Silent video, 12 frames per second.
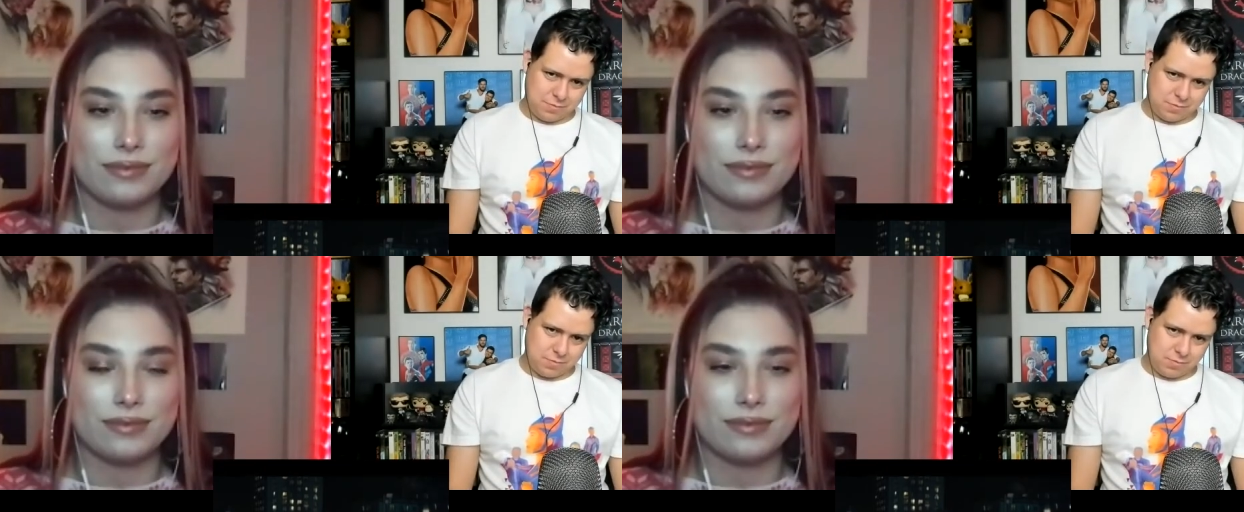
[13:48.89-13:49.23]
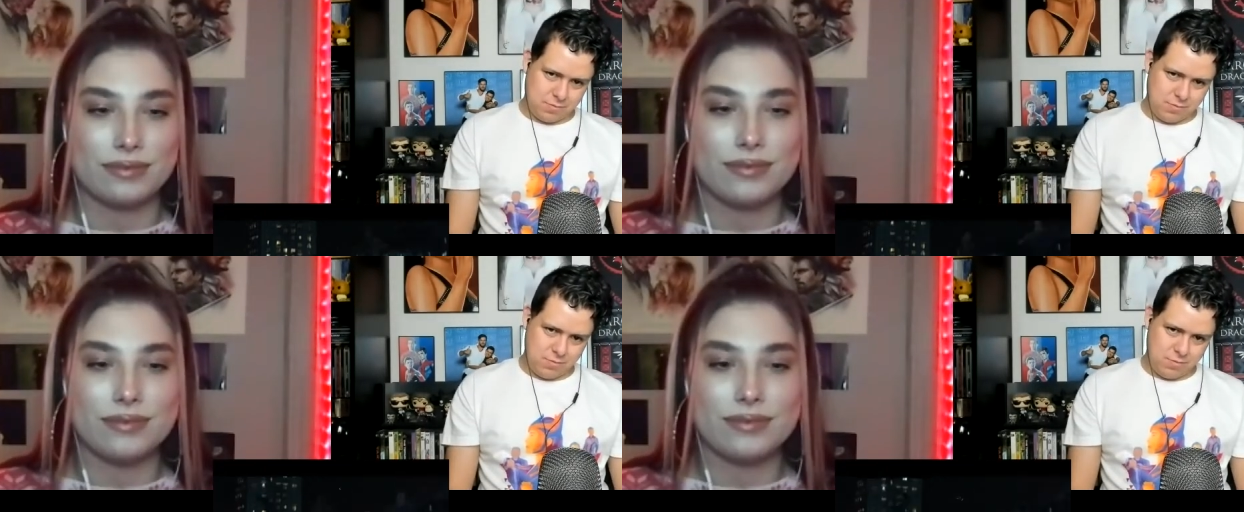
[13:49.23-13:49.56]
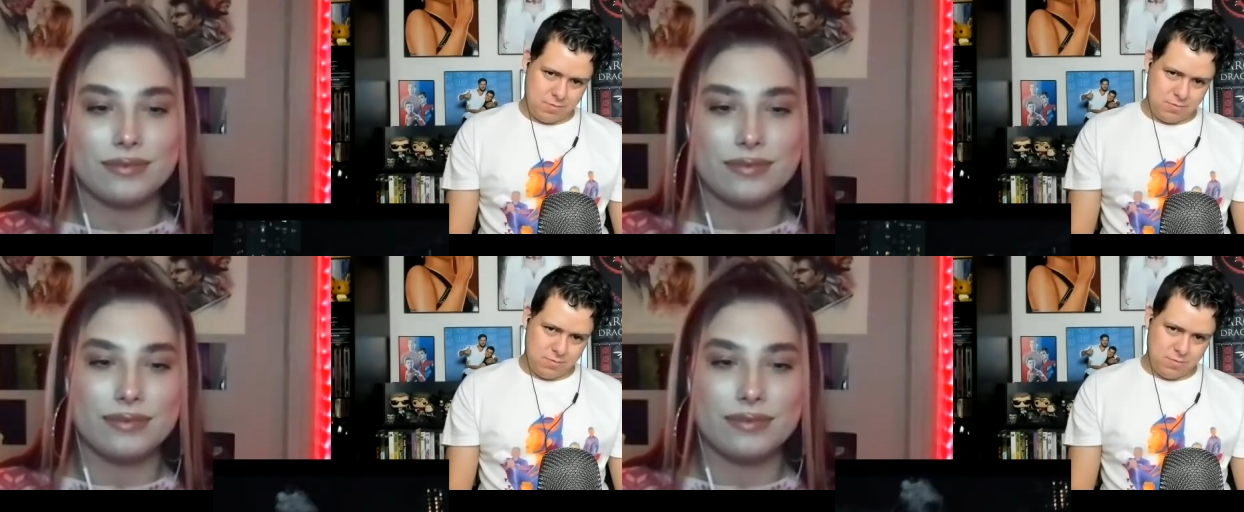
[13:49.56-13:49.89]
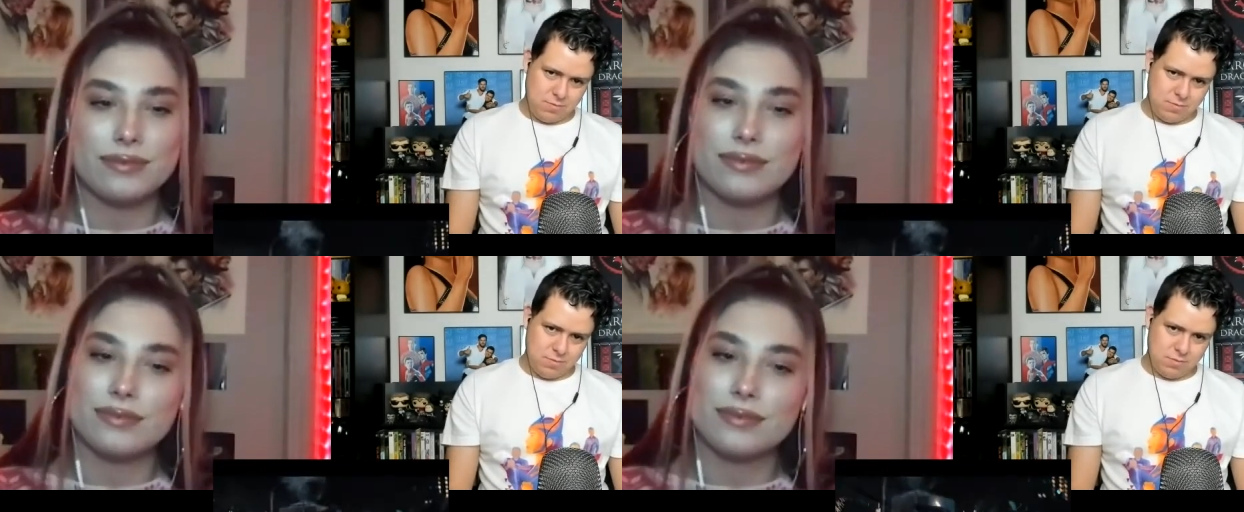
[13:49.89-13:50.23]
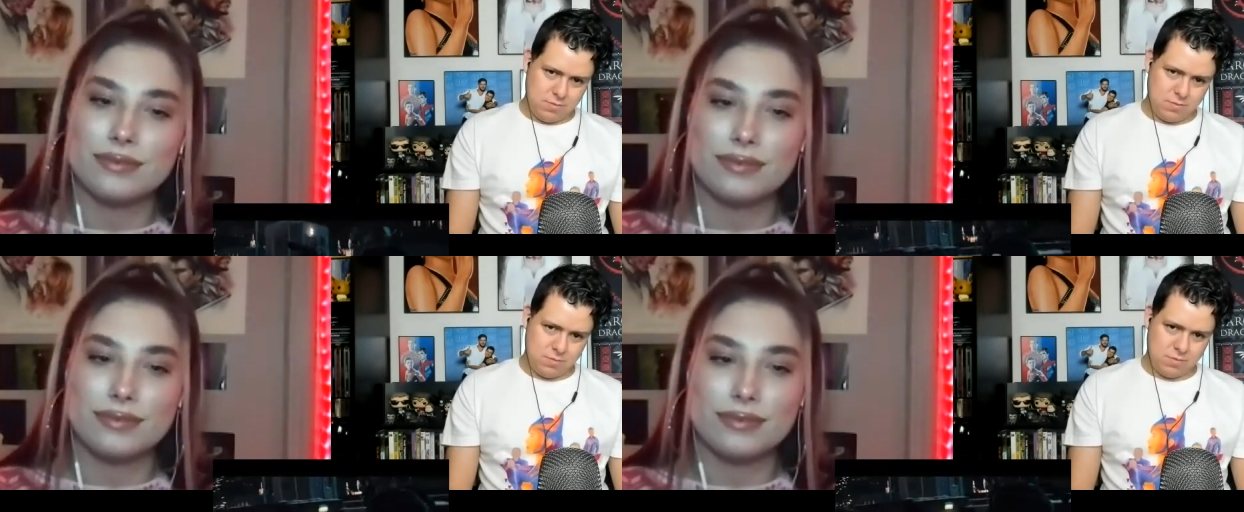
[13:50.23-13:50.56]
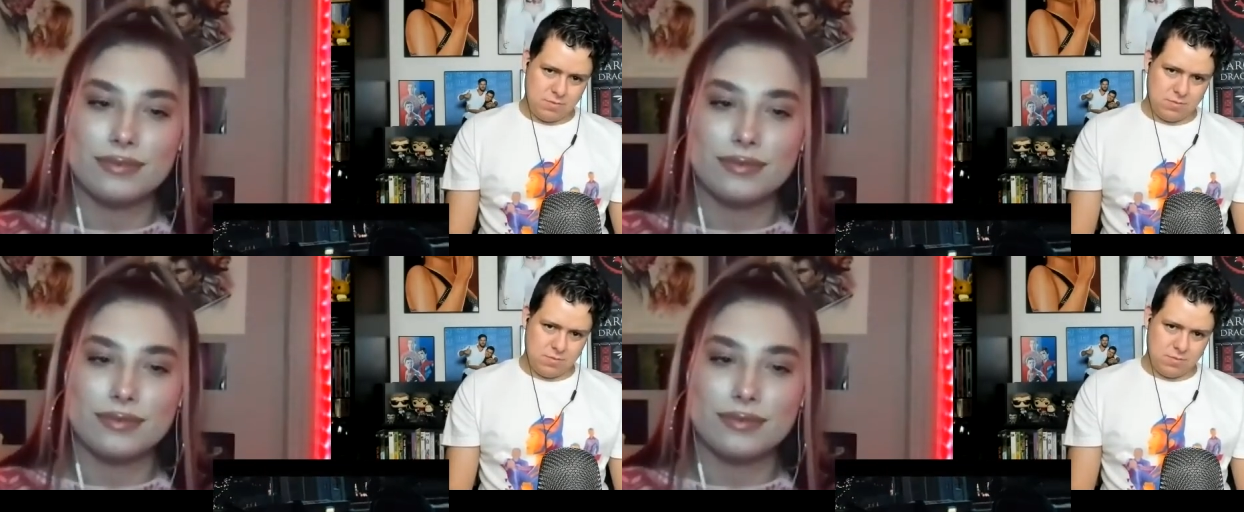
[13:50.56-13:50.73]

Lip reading: Nothing is said.